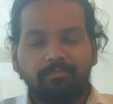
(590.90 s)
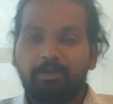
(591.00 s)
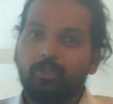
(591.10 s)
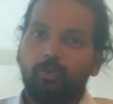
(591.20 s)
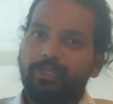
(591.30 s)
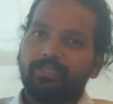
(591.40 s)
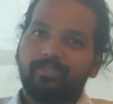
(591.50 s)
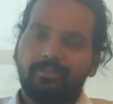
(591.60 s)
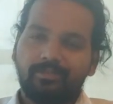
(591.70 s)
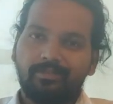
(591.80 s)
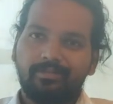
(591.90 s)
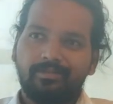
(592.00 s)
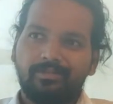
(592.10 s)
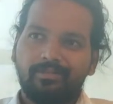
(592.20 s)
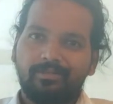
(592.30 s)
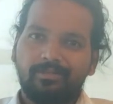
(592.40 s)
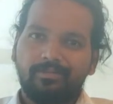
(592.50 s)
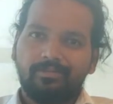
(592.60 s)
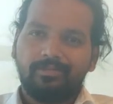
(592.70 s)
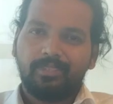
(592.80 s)
But do it.
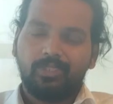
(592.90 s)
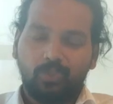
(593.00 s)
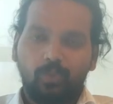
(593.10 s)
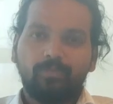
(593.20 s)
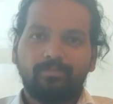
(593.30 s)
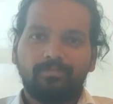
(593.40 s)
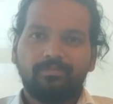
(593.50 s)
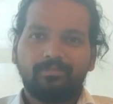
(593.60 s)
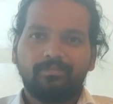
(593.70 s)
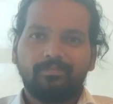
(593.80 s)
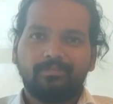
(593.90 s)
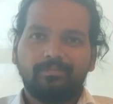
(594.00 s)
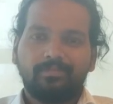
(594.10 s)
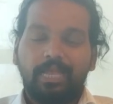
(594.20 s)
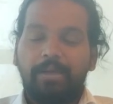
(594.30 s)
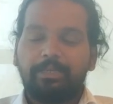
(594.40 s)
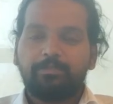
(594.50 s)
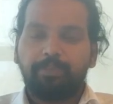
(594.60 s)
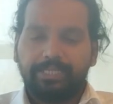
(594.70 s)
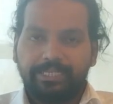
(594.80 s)
So, I'm
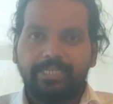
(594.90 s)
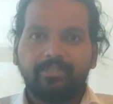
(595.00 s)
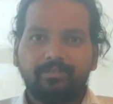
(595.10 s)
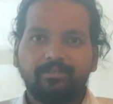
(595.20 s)
expecting